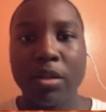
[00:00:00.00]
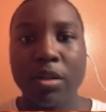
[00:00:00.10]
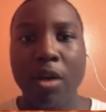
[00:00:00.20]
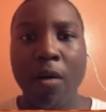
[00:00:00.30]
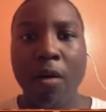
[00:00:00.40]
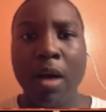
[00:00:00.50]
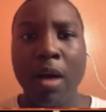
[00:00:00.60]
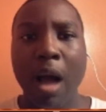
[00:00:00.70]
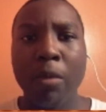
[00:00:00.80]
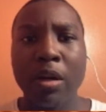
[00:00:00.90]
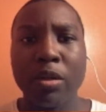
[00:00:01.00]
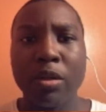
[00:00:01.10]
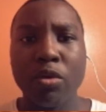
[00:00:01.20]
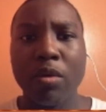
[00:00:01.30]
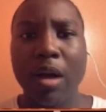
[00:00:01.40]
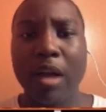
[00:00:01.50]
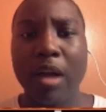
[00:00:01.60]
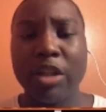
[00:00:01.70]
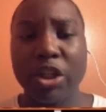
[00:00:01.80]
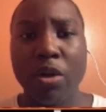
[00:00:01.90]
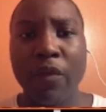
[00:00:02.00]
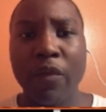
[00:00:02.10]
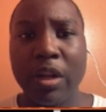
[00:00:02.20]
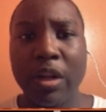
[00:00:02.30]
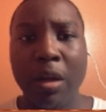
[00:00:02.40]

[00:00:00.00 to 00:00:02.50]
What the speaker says: So I'm going to do additional videos.